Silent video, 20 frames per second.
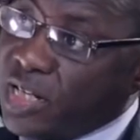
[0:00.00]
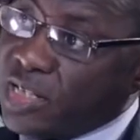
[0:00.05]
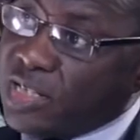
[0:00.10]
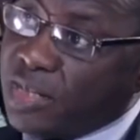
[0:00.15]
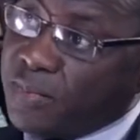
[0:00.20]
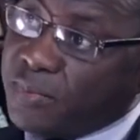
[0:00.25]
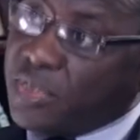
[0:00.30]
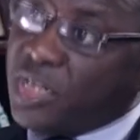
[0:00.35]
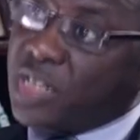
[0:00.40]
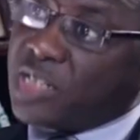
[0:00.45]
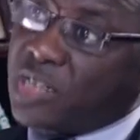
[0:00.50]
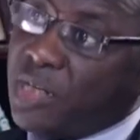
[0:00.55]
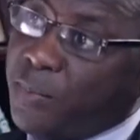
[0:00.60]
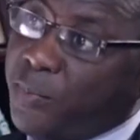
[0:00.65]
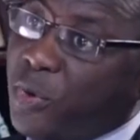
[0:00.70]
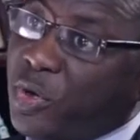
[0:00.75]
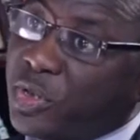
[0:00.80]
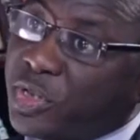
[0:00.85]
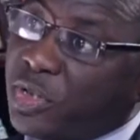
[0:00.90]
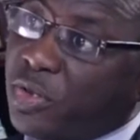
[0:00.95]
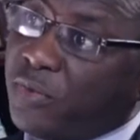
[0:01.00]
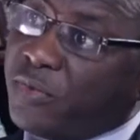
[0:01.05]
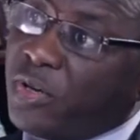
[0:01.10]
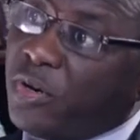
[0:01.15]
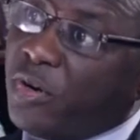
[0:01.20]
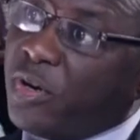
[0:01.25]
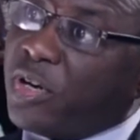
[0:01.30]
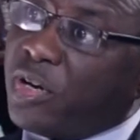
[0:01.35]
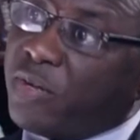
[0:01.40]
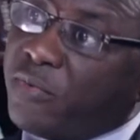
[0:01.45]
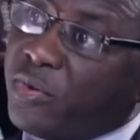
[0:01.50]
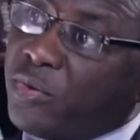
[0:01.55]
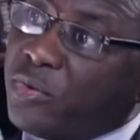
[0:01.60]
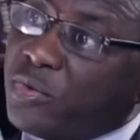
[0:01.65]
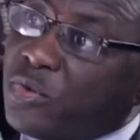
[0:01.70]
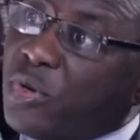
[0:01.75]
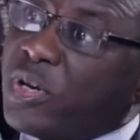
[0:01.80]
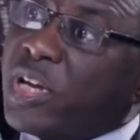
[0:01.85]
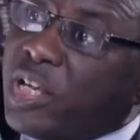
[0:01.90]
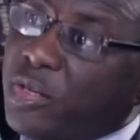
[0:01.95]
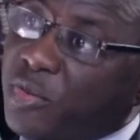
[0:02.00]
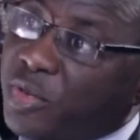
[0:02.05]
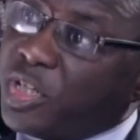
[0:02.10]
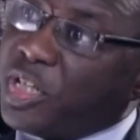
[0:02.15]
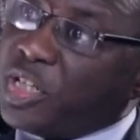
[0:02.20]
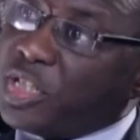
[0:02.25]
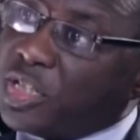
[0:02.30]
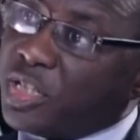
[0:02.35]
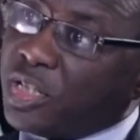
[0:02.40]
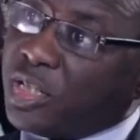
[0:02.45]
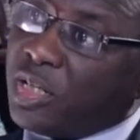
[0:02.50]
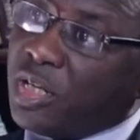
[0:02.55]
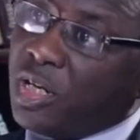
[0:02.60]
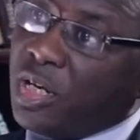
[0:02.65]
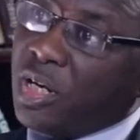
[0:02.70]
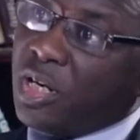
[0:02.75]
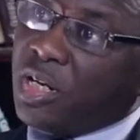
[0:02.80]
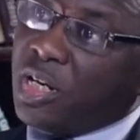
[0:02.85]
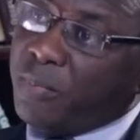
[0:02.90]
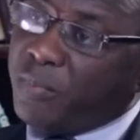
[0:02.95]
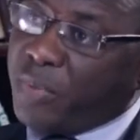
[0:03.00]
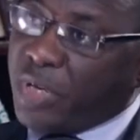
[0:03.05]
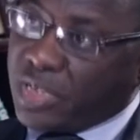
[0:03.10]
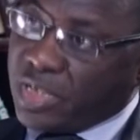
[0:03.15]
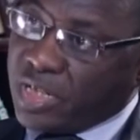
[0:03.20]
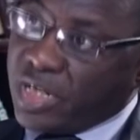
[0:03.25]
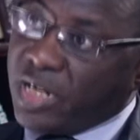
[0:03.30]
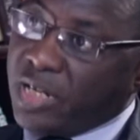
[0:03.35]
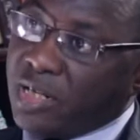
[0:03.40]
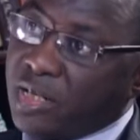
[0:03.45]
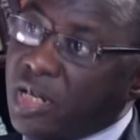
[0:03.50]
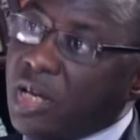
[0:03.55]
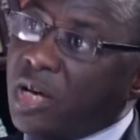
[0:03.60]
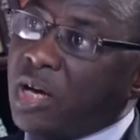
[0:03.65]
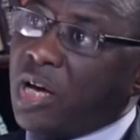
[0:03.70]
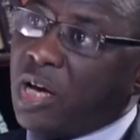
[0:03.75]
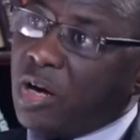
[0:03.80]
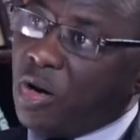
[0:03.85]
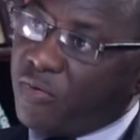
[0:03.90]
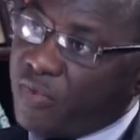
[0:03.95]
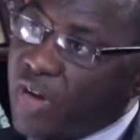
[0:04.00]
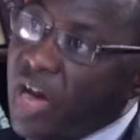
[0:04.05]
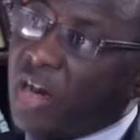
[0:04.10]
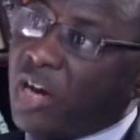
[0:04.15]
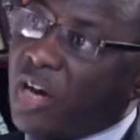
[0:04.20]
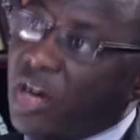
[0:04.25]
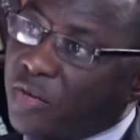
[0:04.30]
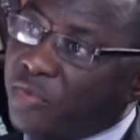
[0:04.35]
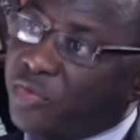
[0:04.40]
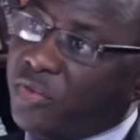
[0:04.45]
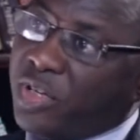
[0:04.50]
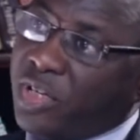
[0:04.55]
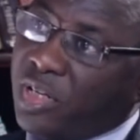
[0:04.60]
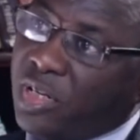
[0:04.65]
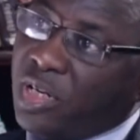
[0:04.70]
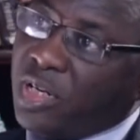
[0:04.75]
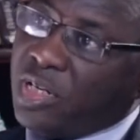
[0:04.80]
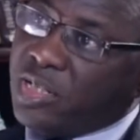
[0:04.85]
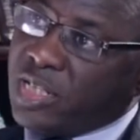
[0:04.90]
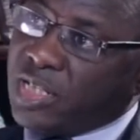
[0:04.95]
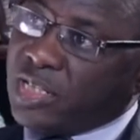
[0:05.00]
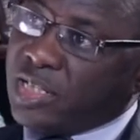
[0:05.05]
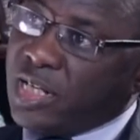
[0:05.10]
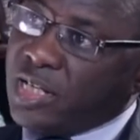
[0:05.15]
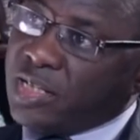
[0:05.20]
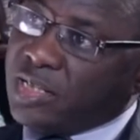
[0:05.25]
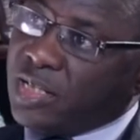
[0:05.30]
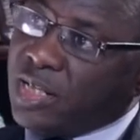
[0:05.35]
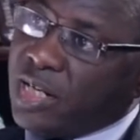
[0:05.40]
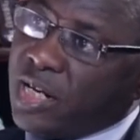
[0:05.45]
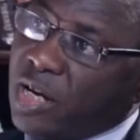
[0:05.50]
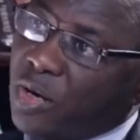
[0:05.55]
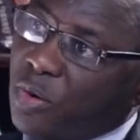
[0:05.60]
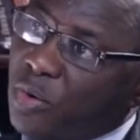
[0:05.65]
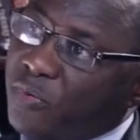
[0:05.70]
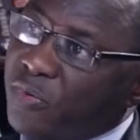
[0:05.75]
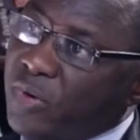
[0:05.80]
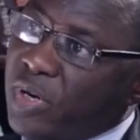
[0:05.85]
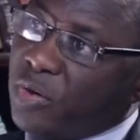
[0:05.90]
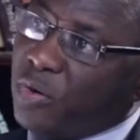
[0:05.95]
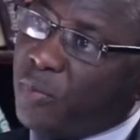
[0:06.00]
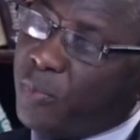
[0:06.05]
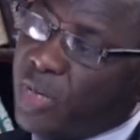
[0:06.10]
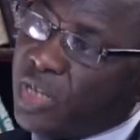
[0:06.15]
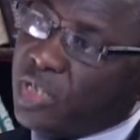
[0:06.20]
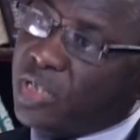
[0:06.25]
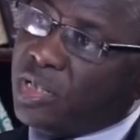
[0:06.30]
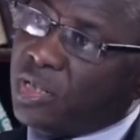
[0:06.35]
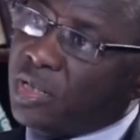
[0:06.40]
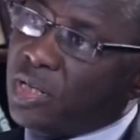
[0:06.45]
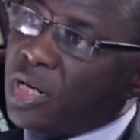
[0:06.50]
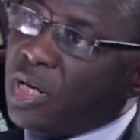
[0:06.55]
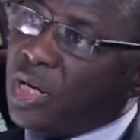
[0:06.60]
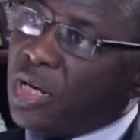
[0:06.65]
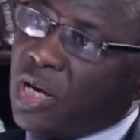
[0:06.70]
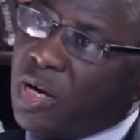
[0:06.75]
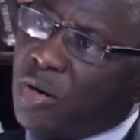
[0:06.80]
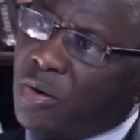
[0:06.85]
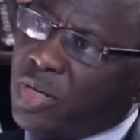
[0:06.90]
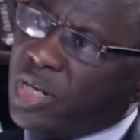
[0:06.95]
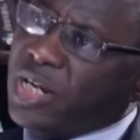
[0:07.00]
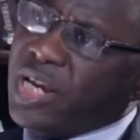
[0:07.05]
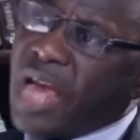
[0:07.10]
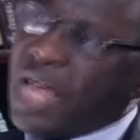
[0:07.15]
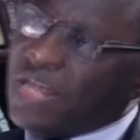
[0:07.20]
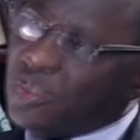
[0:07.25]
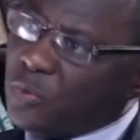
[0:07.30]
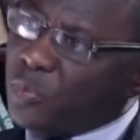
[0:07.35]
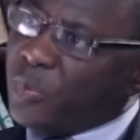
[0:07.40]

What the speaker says: substantial portion of the oil revenues on education. The president of our country, His Excellency Nana Akufo-Addo, mentioned only last